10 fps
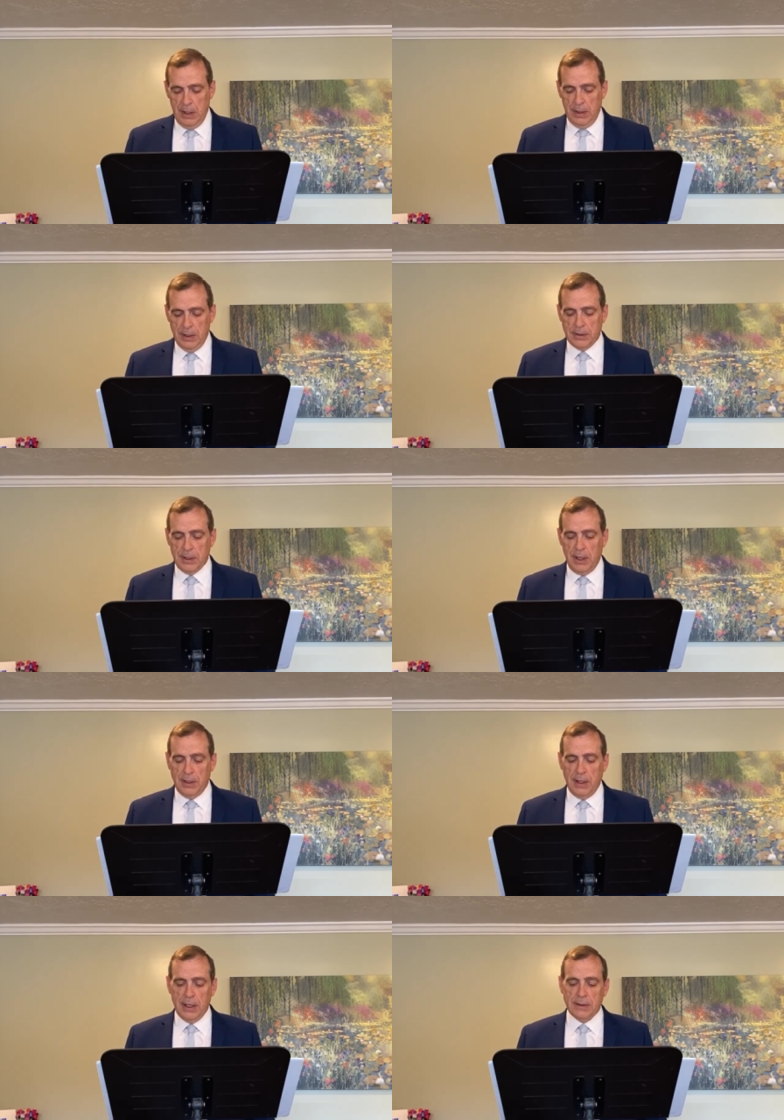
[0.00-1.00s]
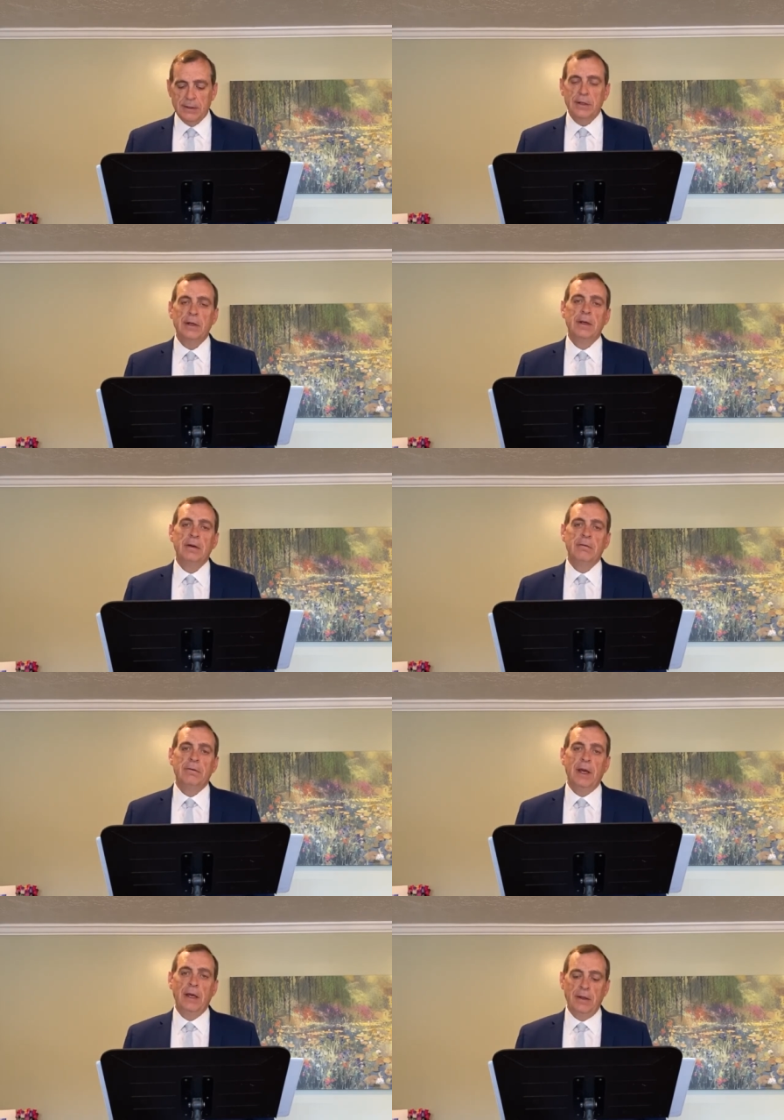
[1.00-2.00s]
In this context,
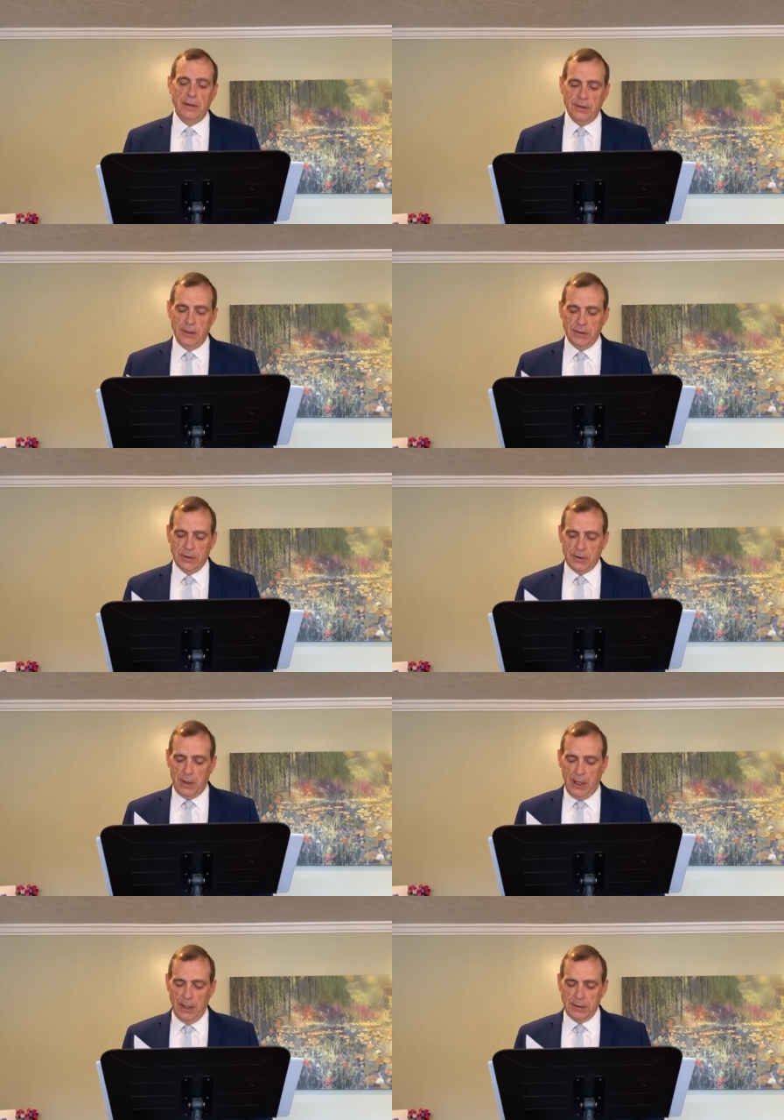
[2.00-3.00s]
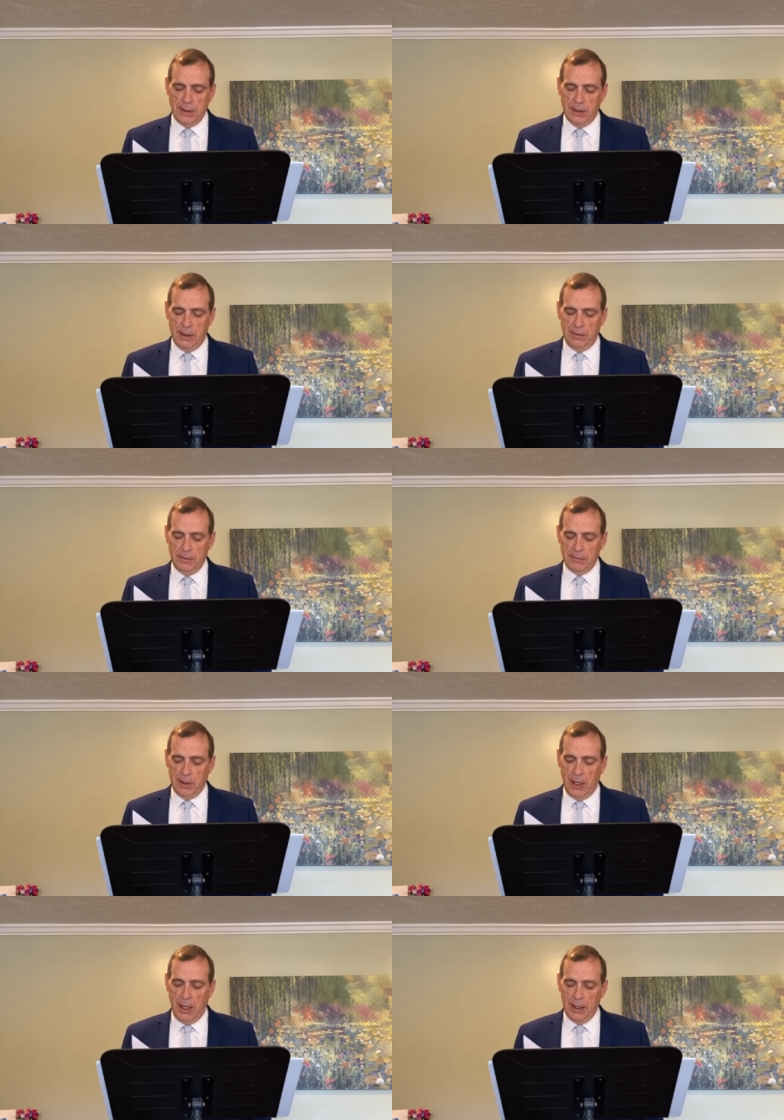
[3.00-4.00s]
faith in Jesus Christ and love of
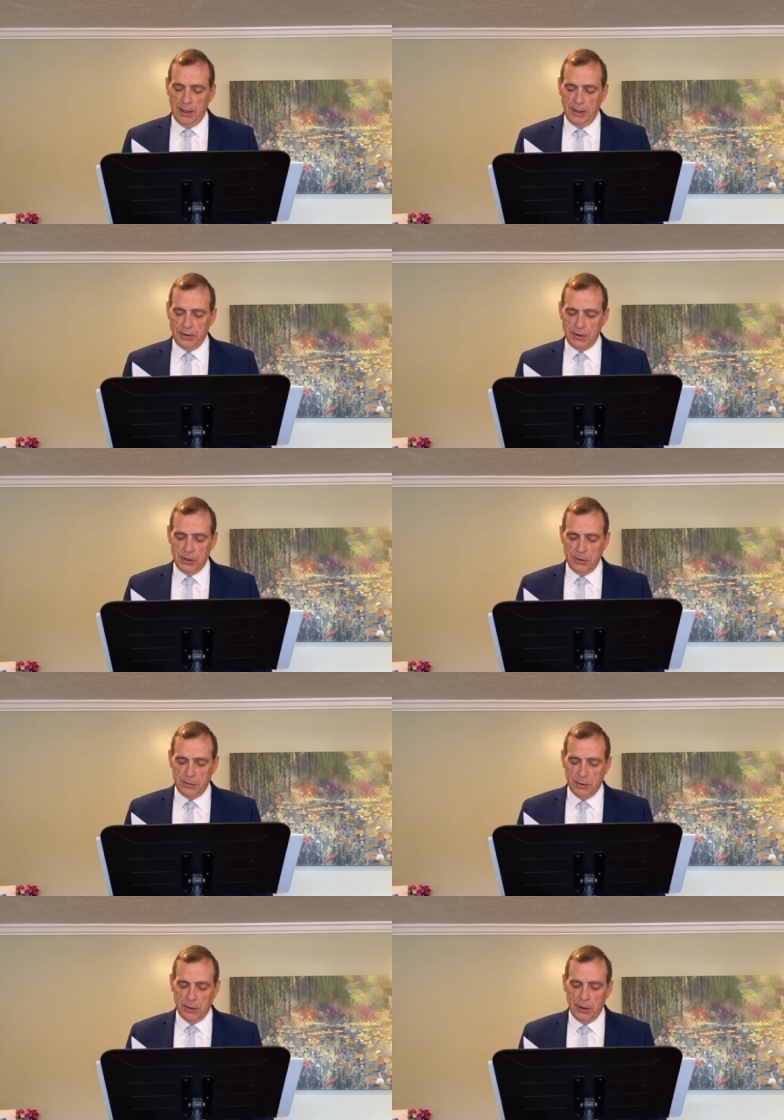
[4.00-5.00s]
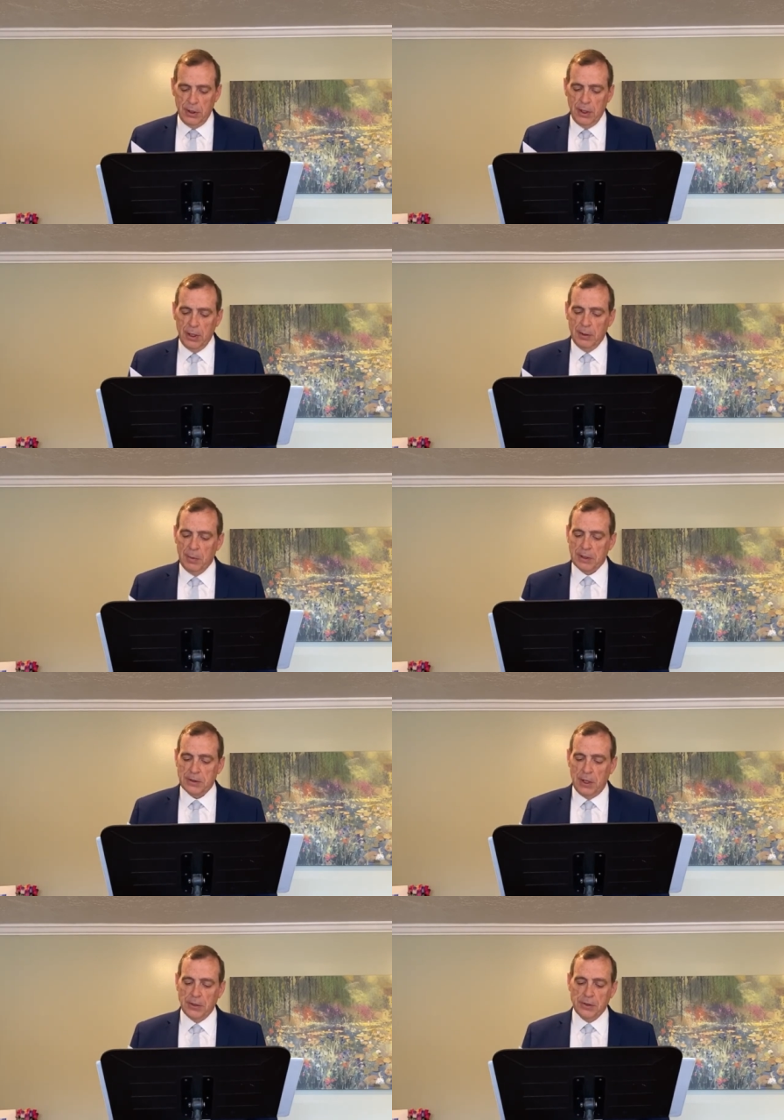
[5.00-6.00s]
God and his children
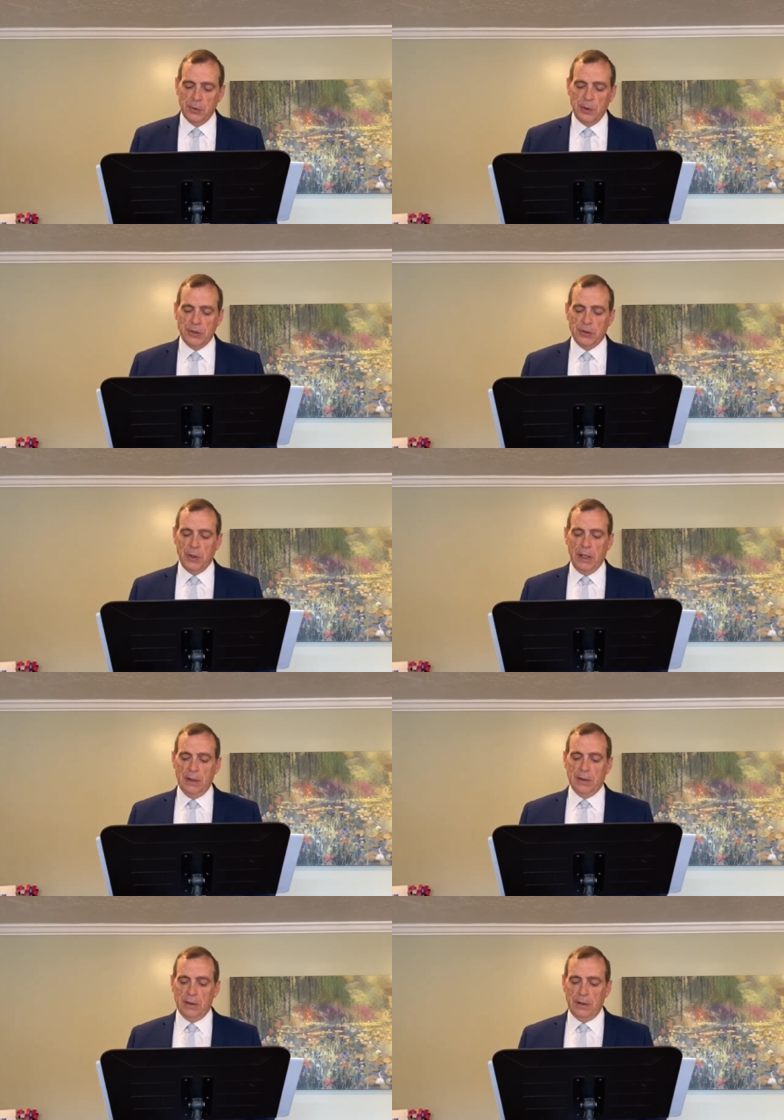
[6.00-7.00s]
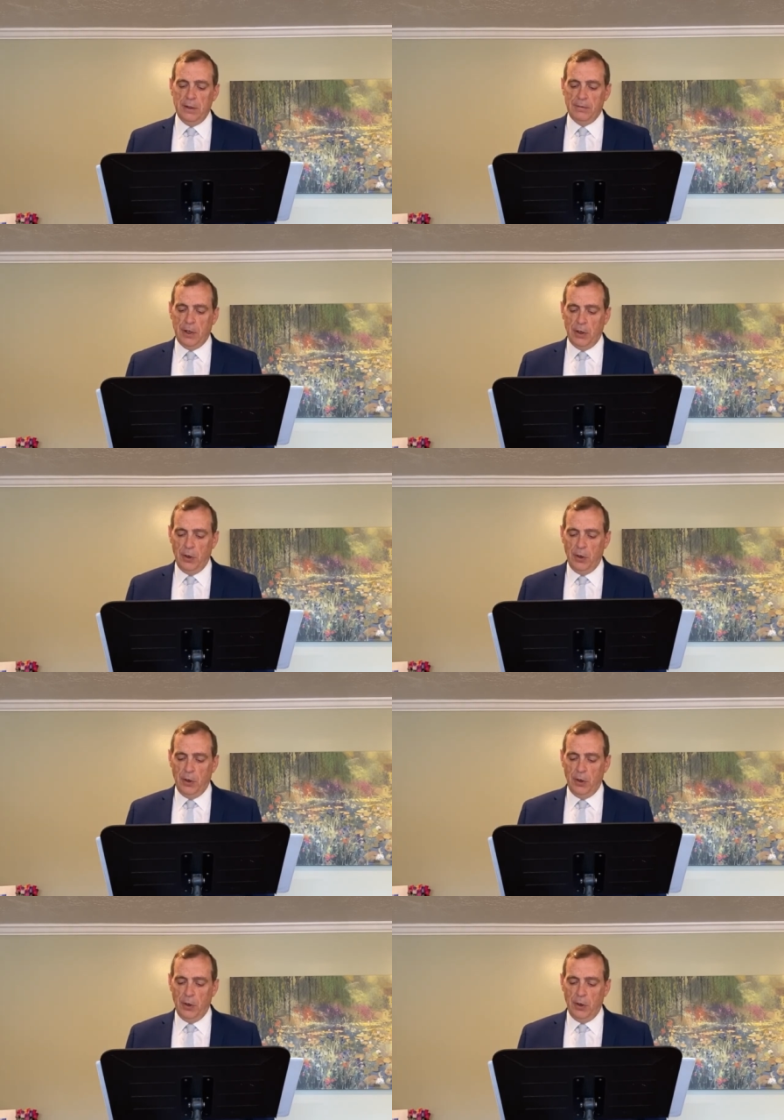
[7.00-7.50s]
must also be strengthened if our